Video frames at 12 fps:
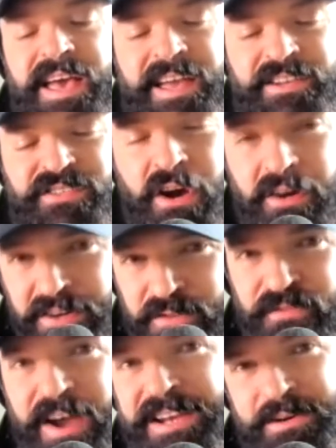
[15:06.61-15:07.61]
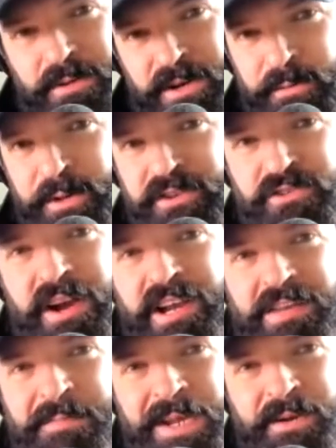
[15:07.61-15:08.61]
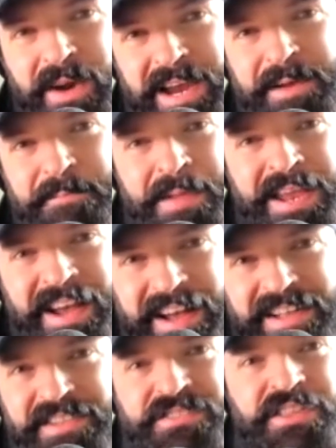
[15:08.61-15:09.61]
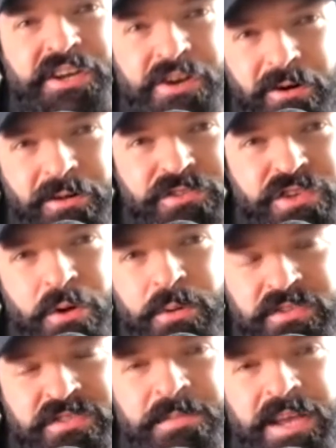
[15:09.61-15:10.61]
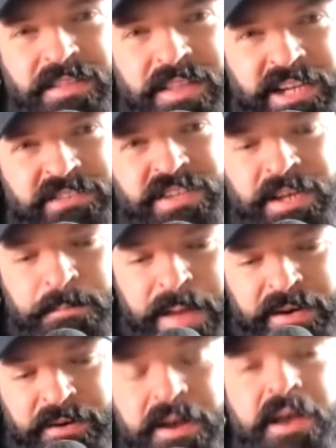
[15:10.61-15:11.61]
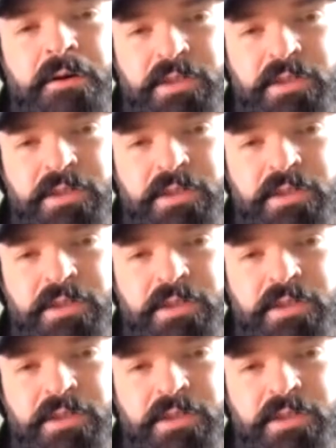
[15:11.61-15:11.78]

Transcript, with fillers: and it's hard to find it when you're really trying to be great because the goal is always to make the next thing better